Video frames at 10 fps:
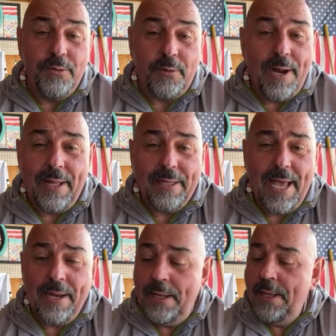around like
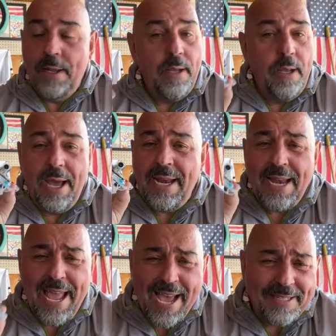that. I didn't
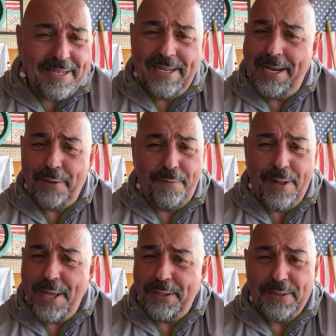hesitate to
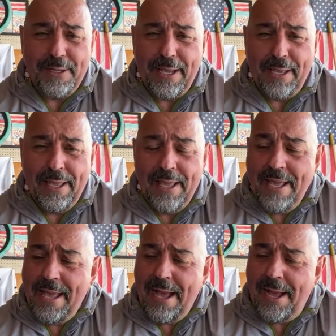fly this thing.
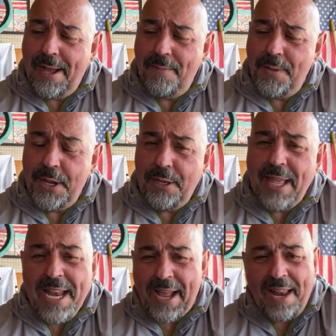I
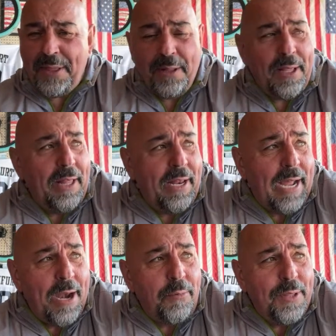
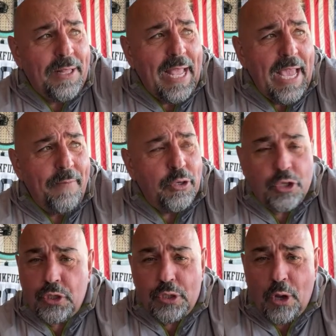don't think they even
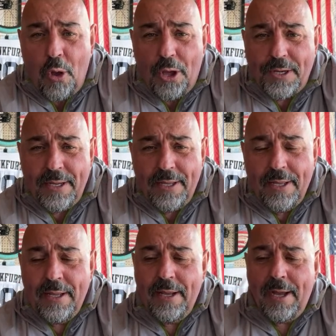saw it.
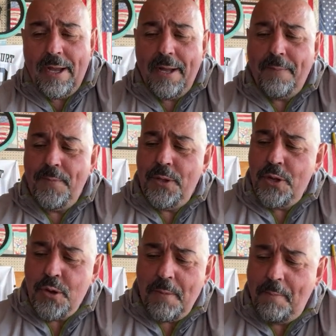
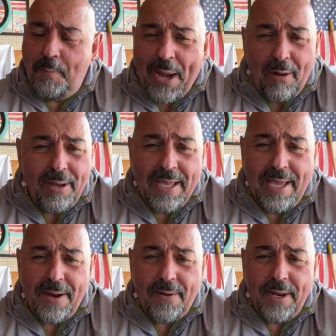You can barely
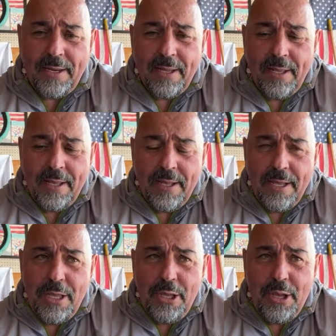hear it.
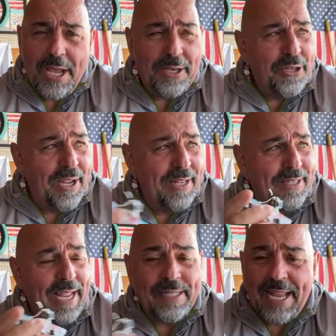
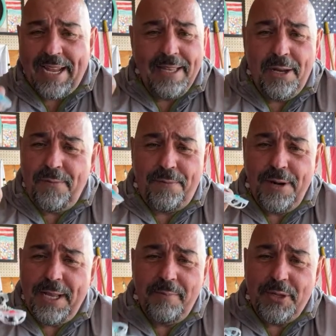It's like a little
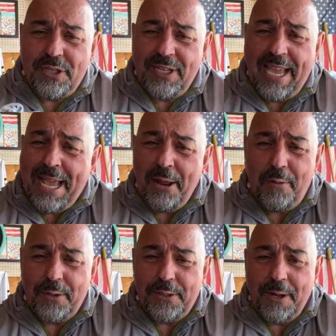freaking mosquito
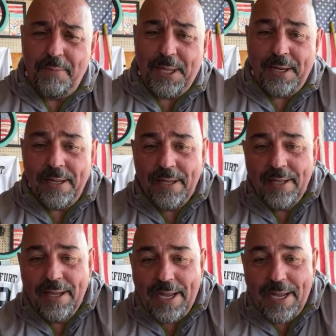or something.
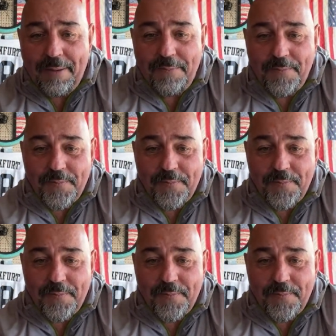I